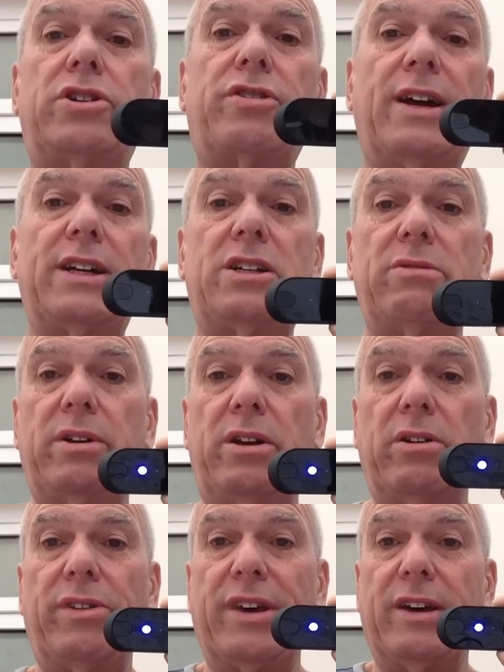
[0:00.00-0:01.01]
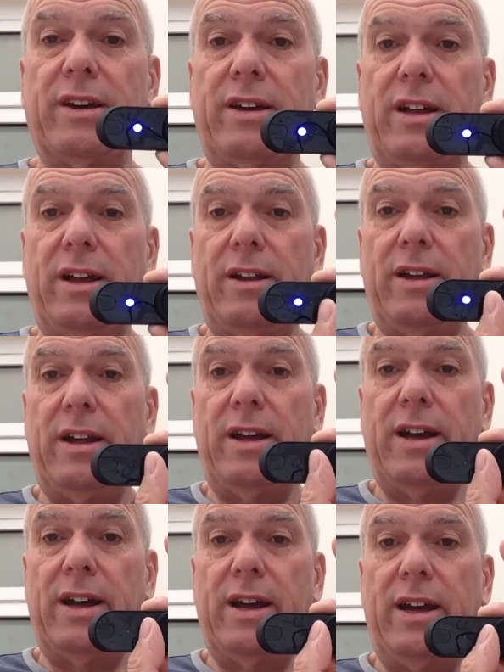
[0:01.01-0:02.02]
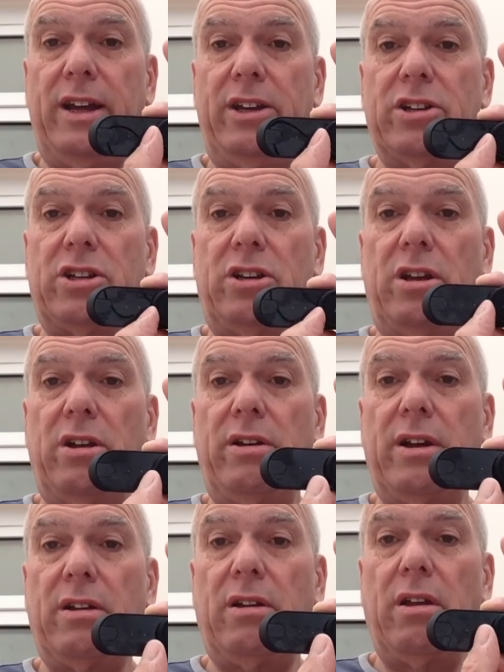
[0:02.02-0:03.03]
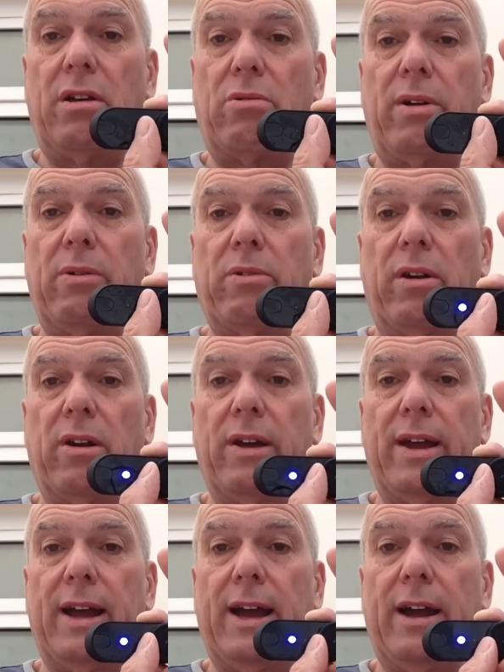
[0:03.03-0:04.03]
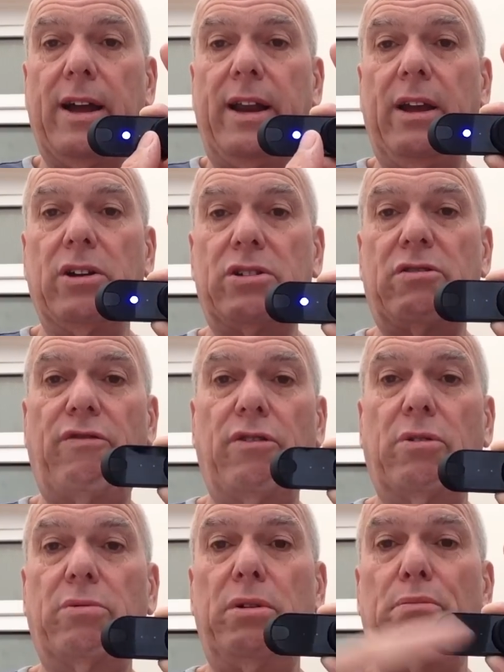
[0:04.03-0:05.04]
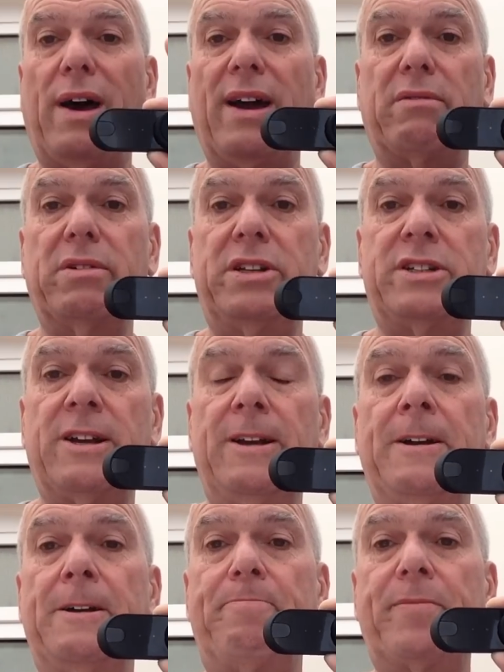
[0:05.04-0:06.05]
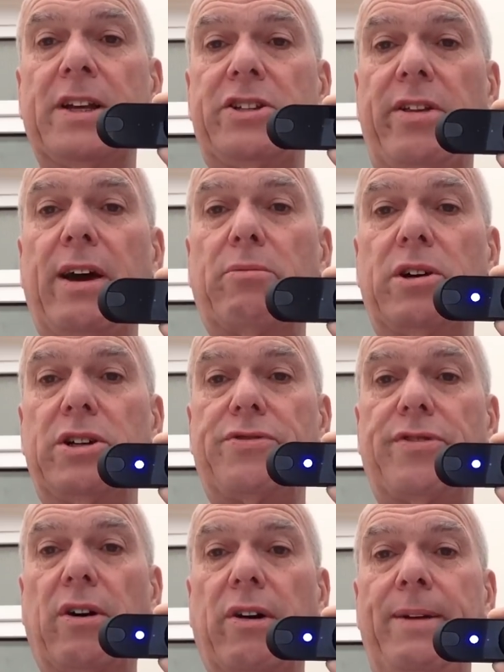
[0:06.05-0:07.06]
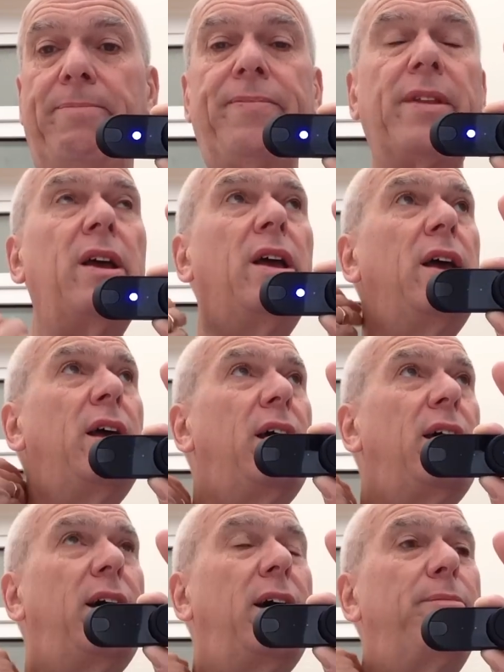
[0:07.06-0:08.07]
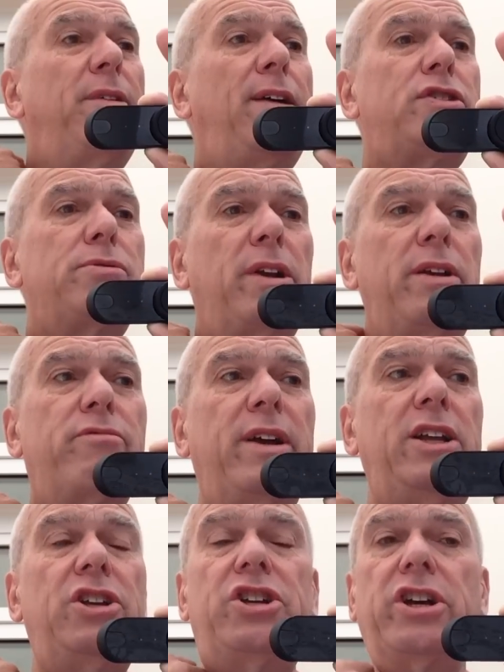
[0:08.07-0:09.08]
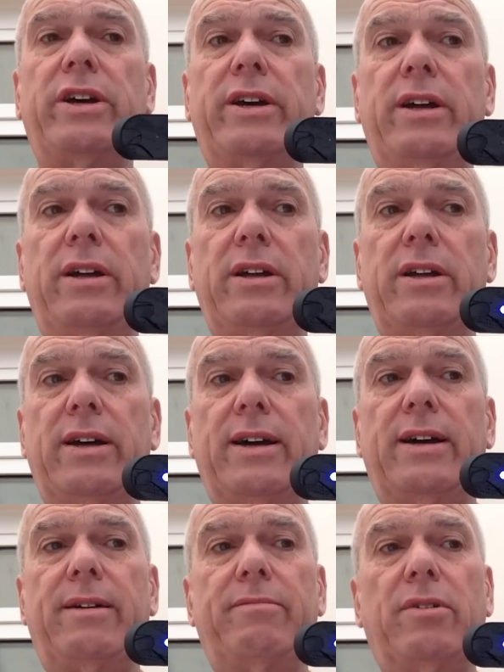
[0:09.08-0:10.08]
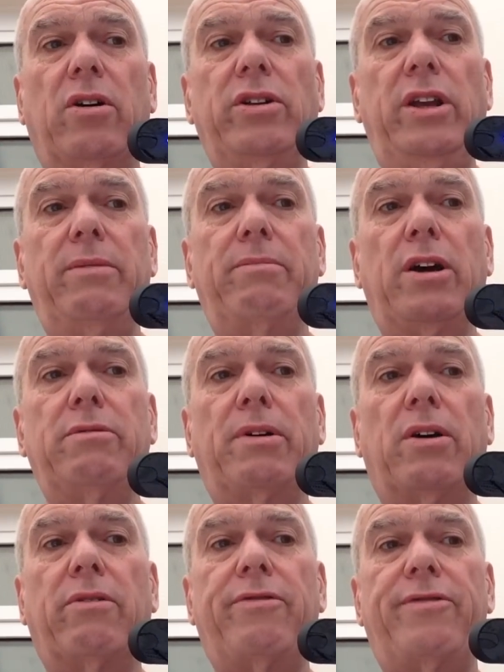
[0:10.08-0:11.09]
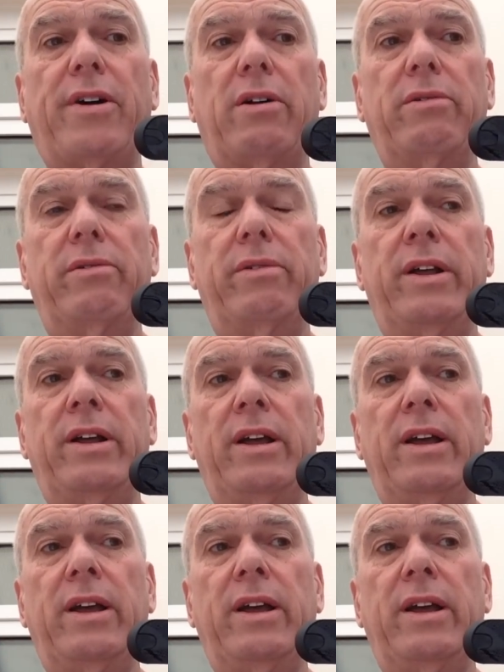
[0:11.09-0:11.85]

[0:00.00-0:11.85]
track to another, you just do a quick one like that, and it goes forward, backwards. So that works fine. If somebody rings you on your mobile phone